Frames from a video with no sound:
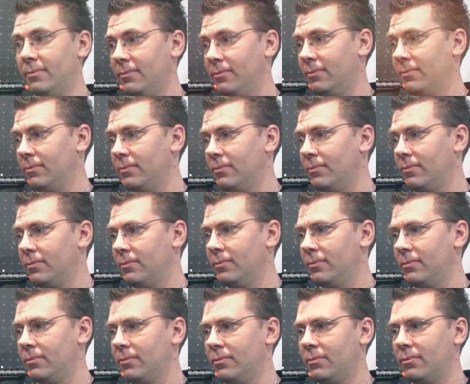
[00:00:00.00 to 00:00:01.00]

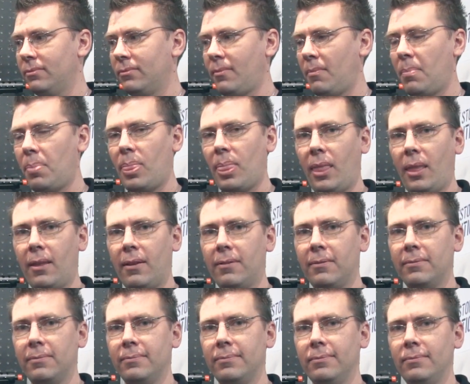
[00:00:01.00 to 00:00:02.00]

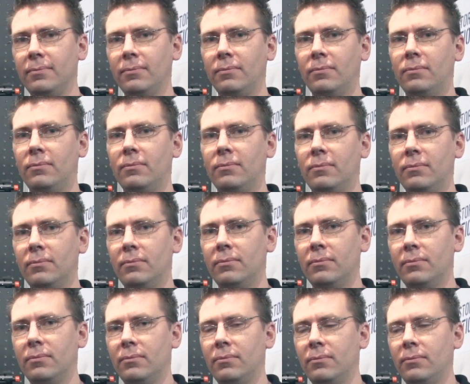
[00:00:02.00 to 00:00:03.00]

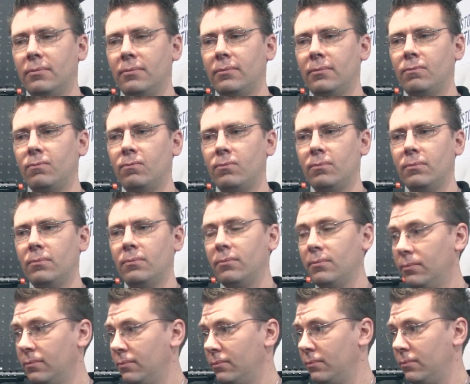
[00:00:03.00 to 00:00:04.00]

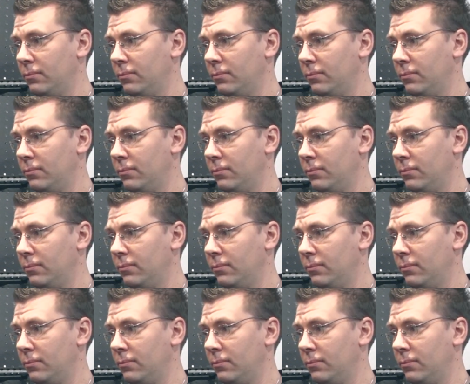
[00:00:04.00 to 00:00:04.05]
(not speaking)